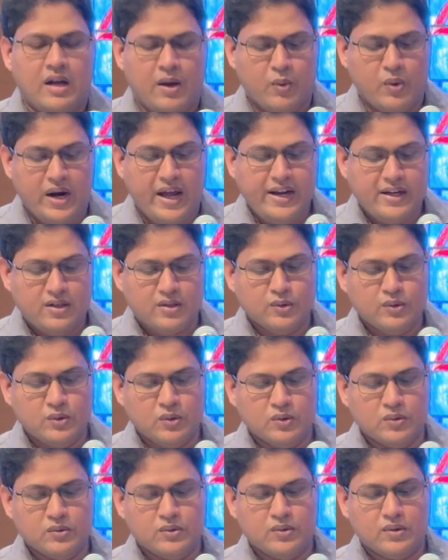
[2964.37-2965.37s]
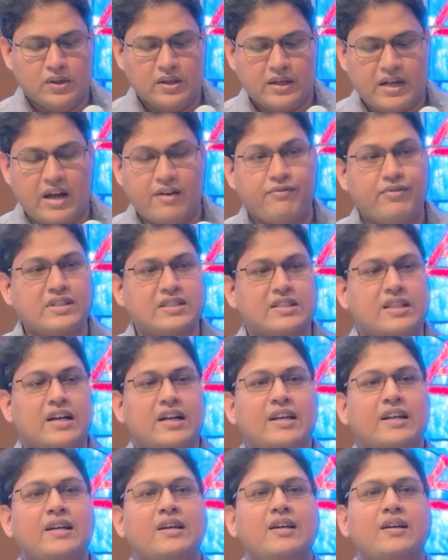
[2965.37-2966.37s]
would like to confess
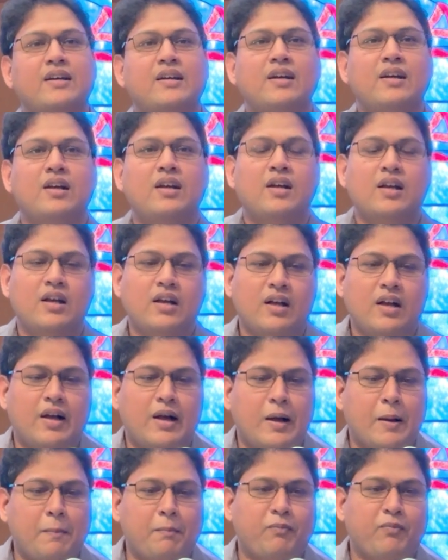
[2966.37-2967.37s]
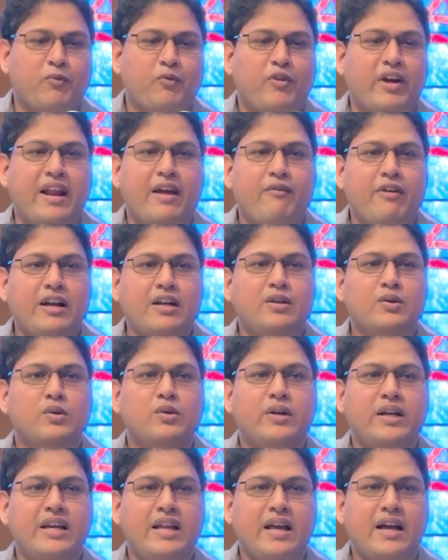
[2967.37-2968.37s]
that when I went to
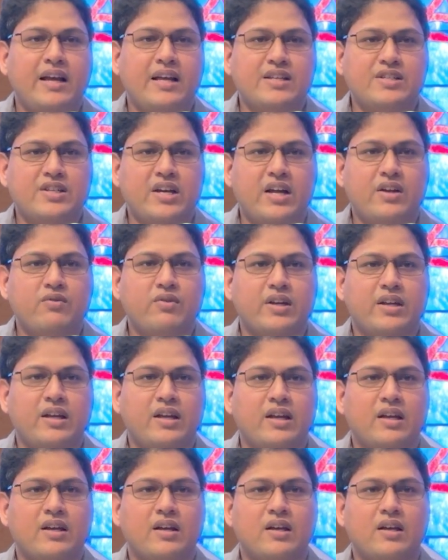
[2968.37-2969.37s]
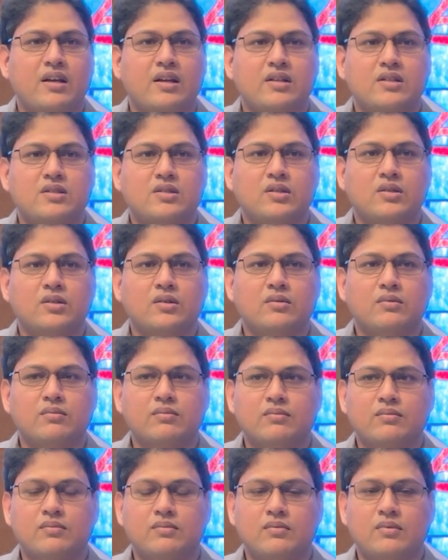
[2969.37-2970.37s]
India in January, so
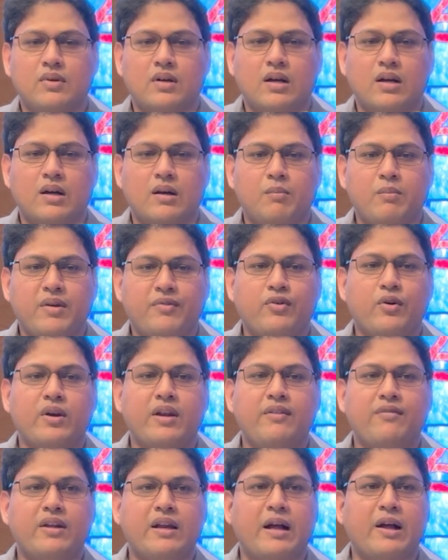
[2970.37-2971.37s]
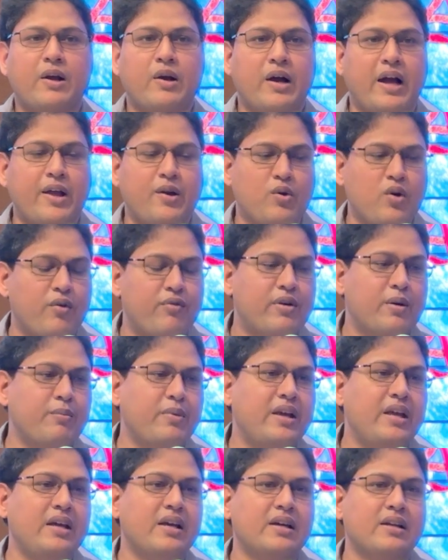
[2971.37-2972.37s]
before even I go from
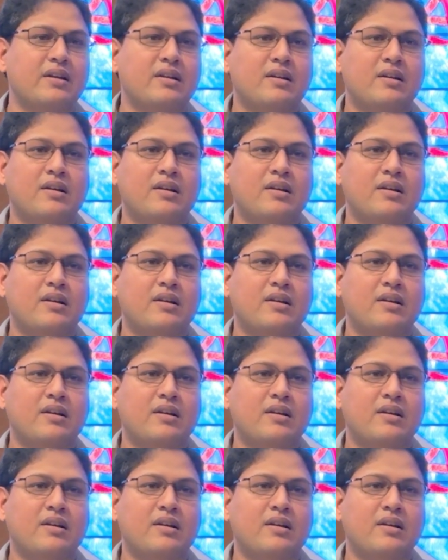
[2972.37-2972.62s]
here,